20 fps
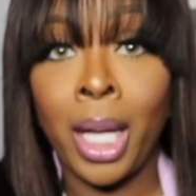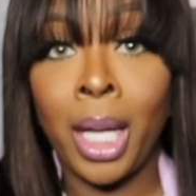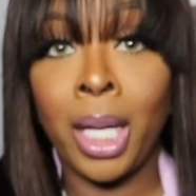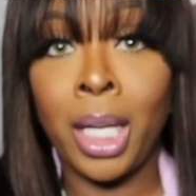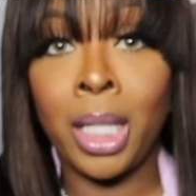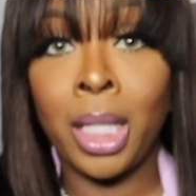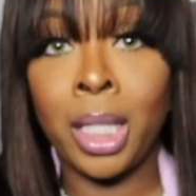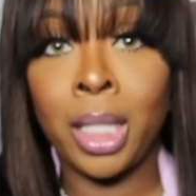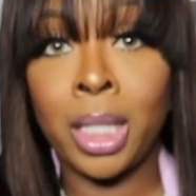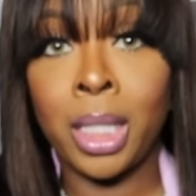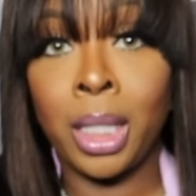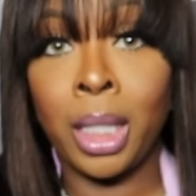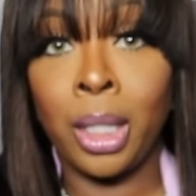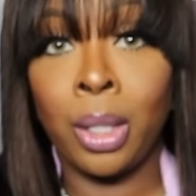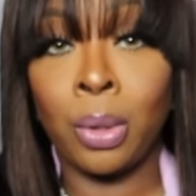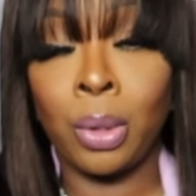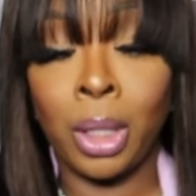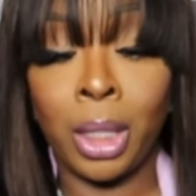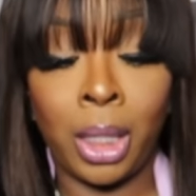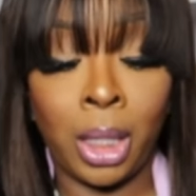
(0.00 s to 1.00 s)
It is
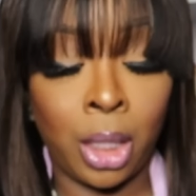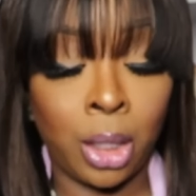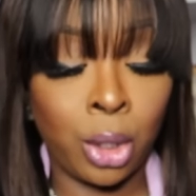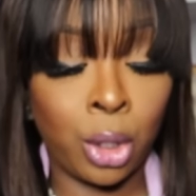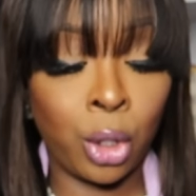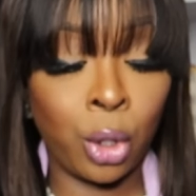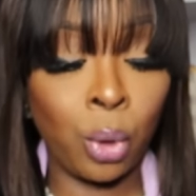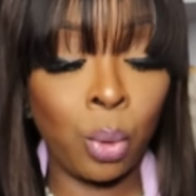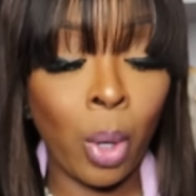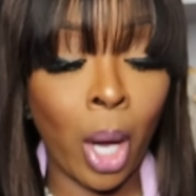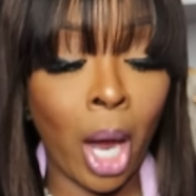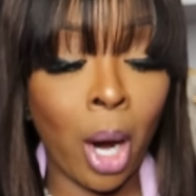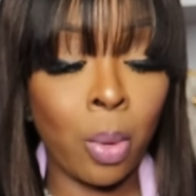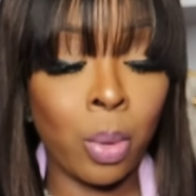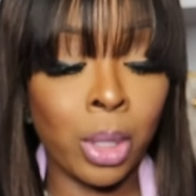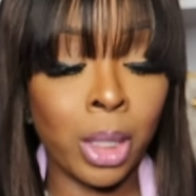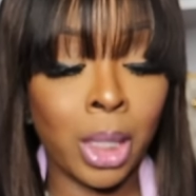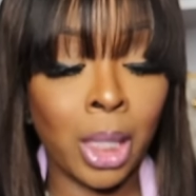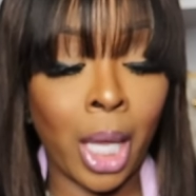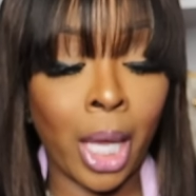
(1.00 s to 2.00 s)
literally two
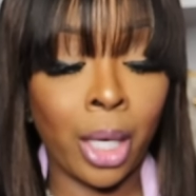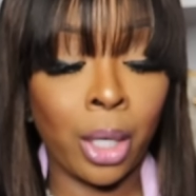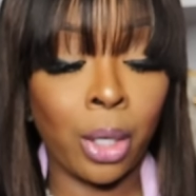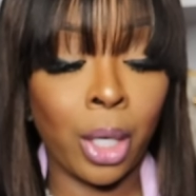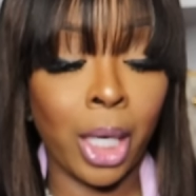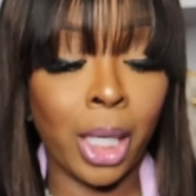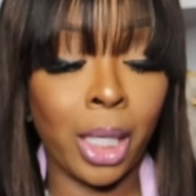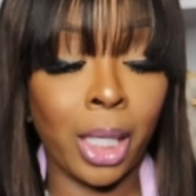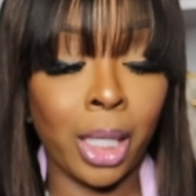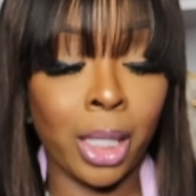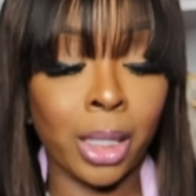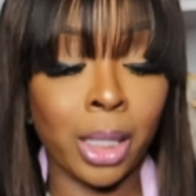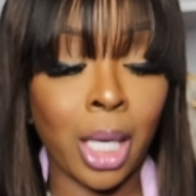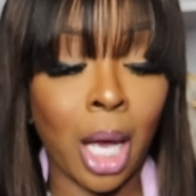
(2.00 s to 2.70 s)
hours later and it is